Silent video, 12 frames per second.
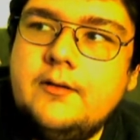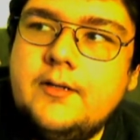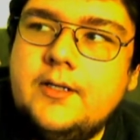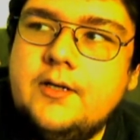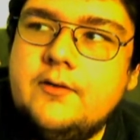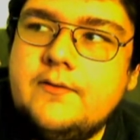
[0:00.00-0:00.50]

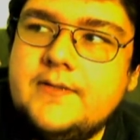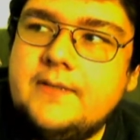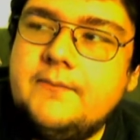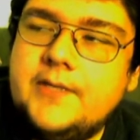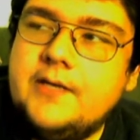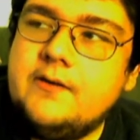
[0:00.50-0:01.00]

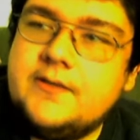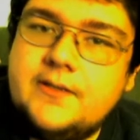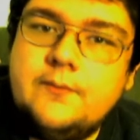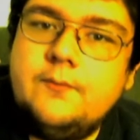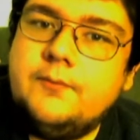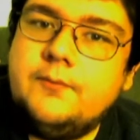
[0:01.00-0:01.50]
There are
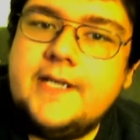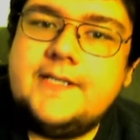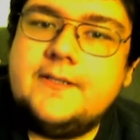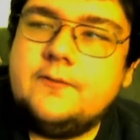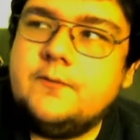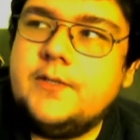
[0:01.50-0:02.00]
some
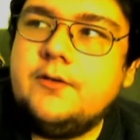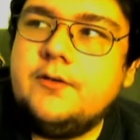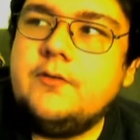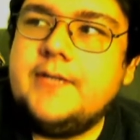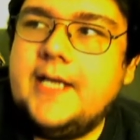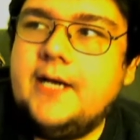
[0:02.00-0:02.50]
places where you
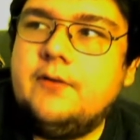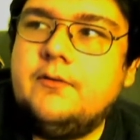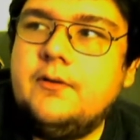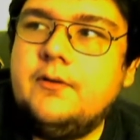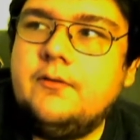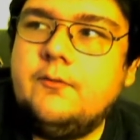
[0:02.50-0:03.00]
go down